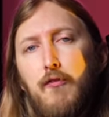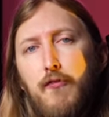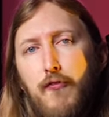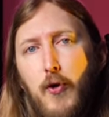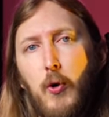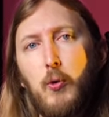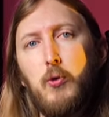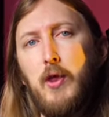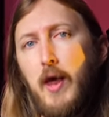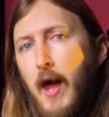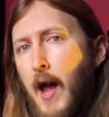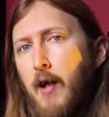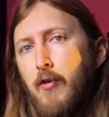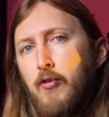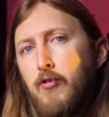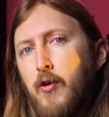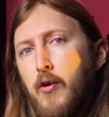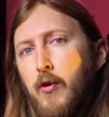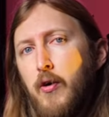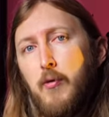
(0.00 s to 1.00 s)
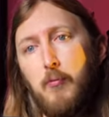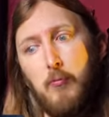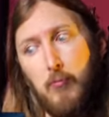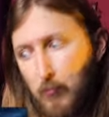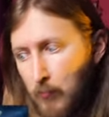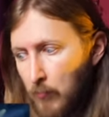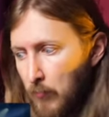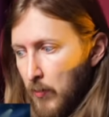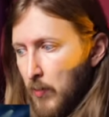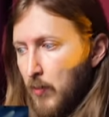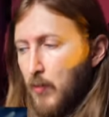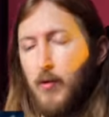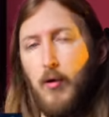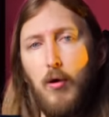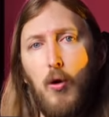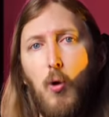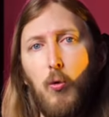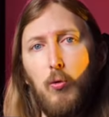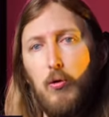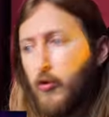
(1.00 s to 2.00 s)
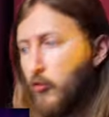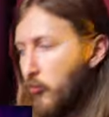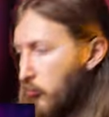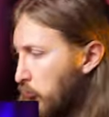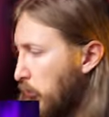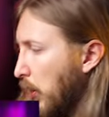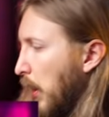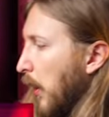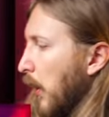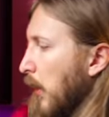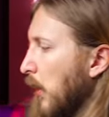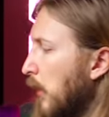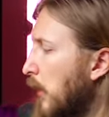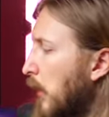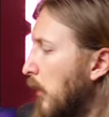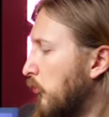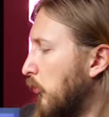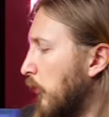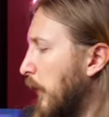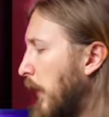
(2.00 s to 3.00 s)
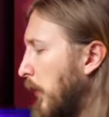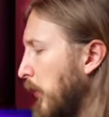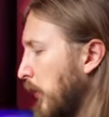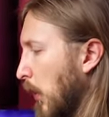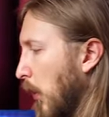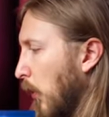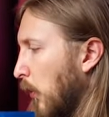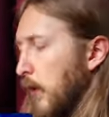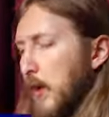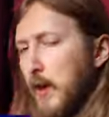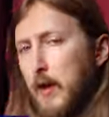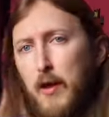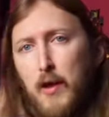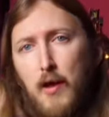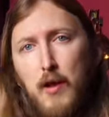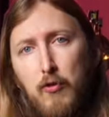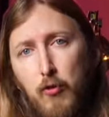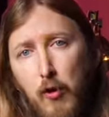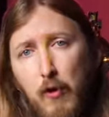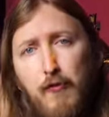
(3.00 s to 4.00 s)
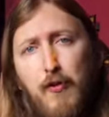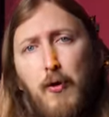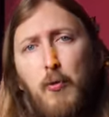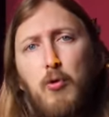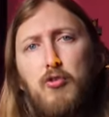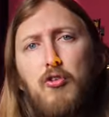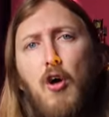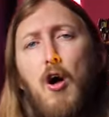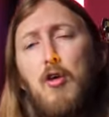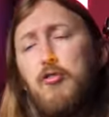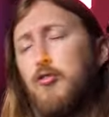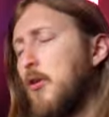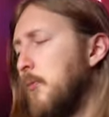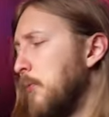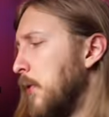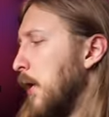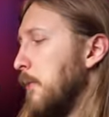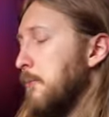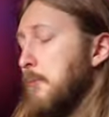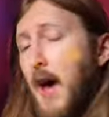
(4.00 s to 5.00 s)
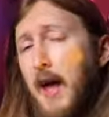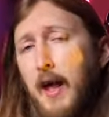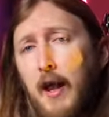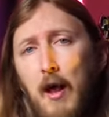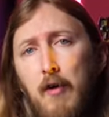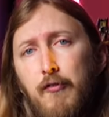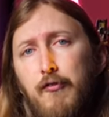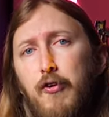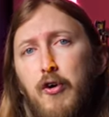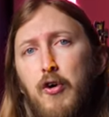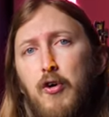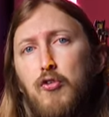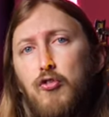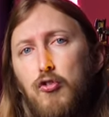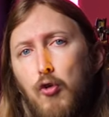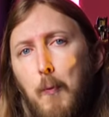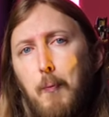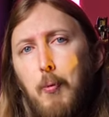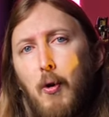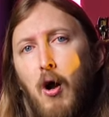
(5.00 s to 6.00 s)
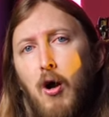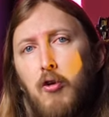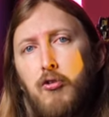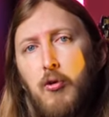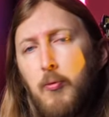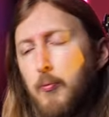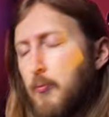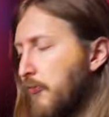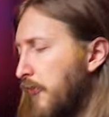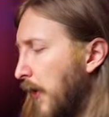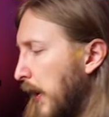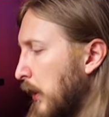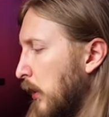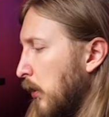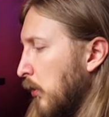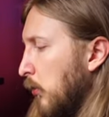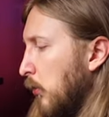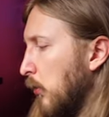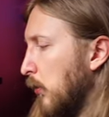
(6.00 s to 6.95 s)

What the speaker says: throat cancer. Holy shit. So there you go. Dream Theater was awesome. Megadeth. Super awesome, thank you.